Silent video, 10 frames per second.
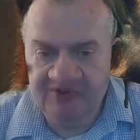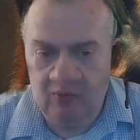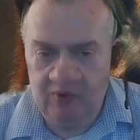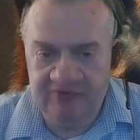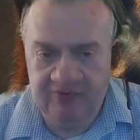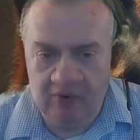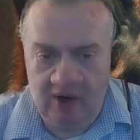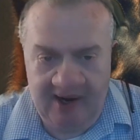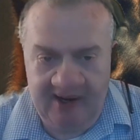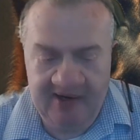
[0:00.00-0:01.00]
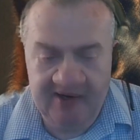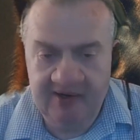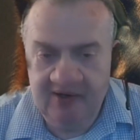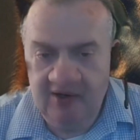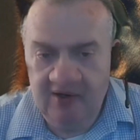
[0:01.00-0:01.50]
They went for a hike
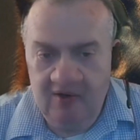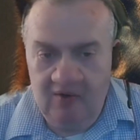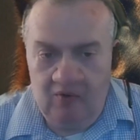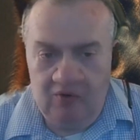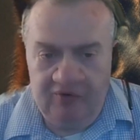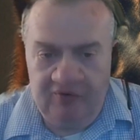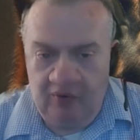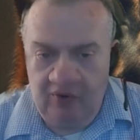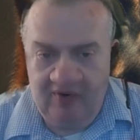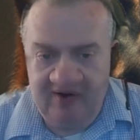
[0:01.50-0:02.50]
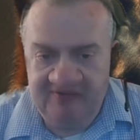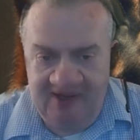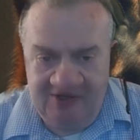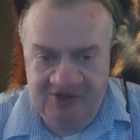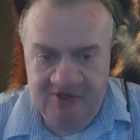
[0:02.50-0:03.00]
or to photograph
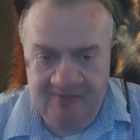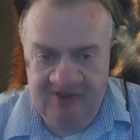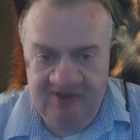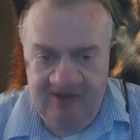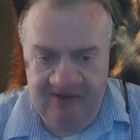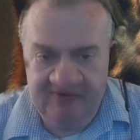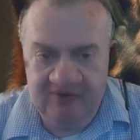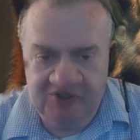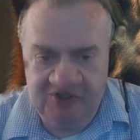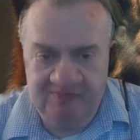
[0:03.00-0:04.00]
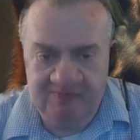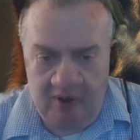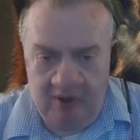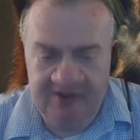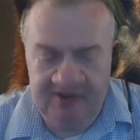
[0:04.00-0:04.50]
nature, and they left their jeep
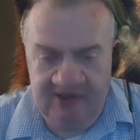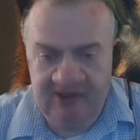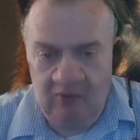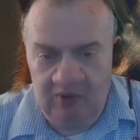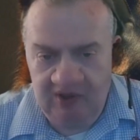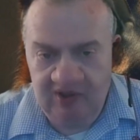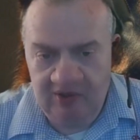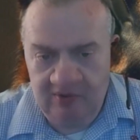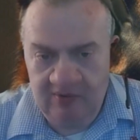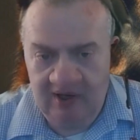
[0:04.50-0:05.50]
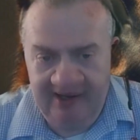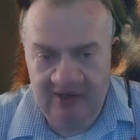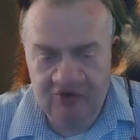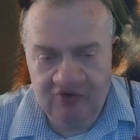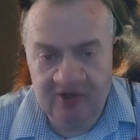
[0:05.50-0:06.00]
parked, and then they went on a
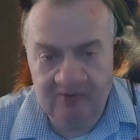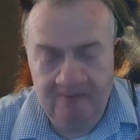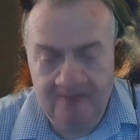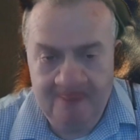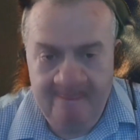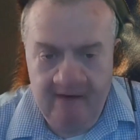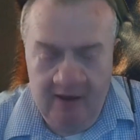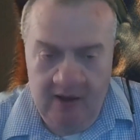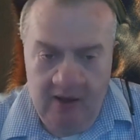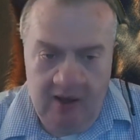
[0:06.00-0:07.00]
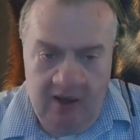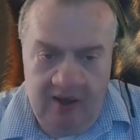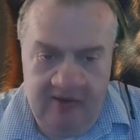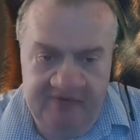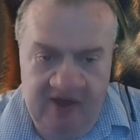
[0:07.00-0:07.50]
hiking trail.
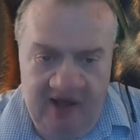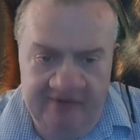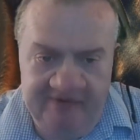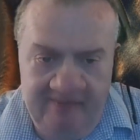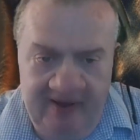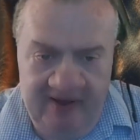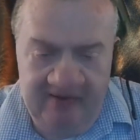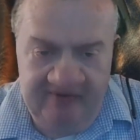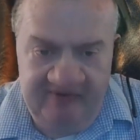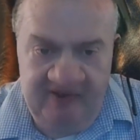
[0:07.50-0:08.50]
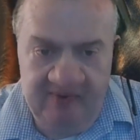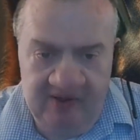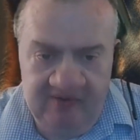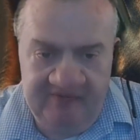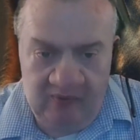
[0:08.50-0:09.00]
If the alpha male and female
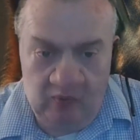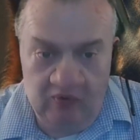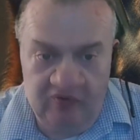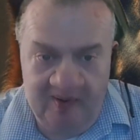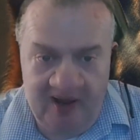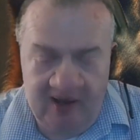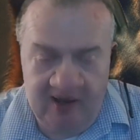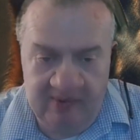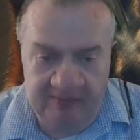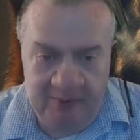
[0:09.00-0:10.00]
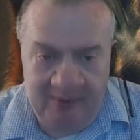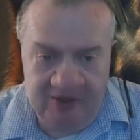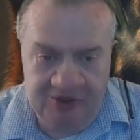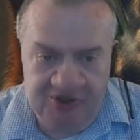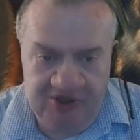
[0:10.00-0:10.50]
of that wolf pack come up to
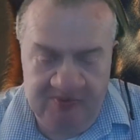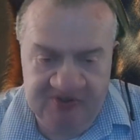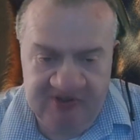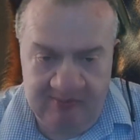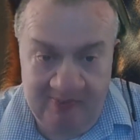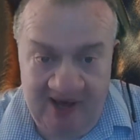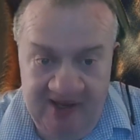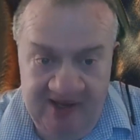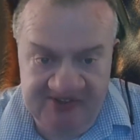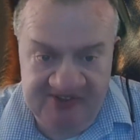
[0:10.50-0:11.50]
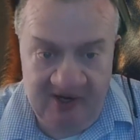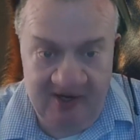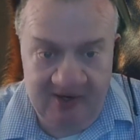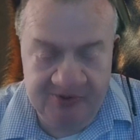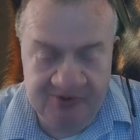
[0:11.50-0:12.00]
that jeep and start biting its
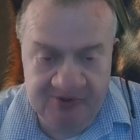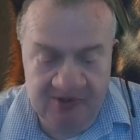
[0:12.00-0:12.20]
tires,